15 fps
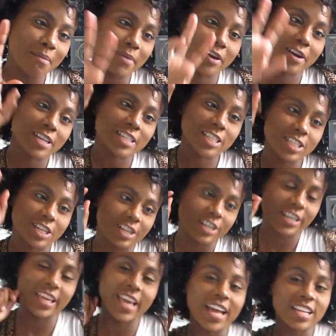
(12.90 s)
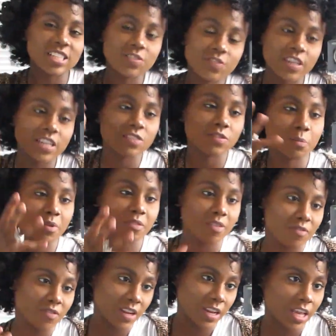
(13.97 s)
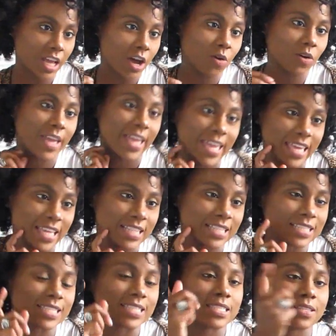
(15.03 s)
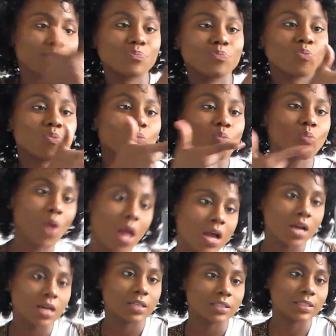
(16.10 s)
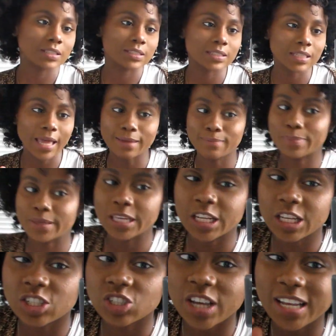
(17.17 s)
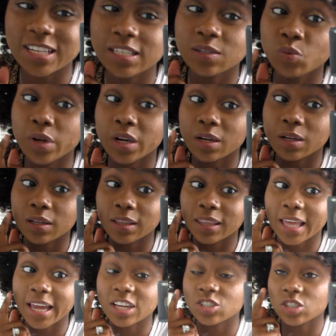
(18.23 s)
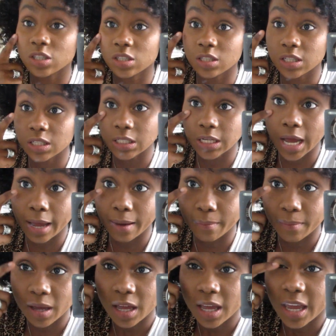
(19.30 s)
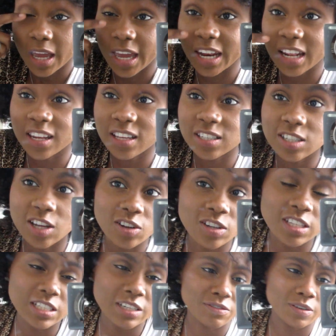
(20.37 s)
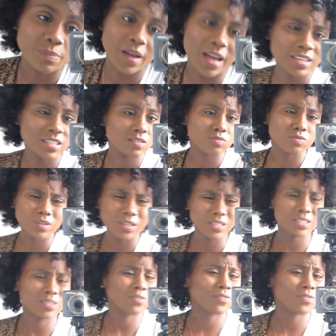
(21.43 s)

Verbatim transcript: mirror is dirty. I just finished filming a video, hence the slight beadage. I didn't wear lashes this time and it looks totally different but I just really didn't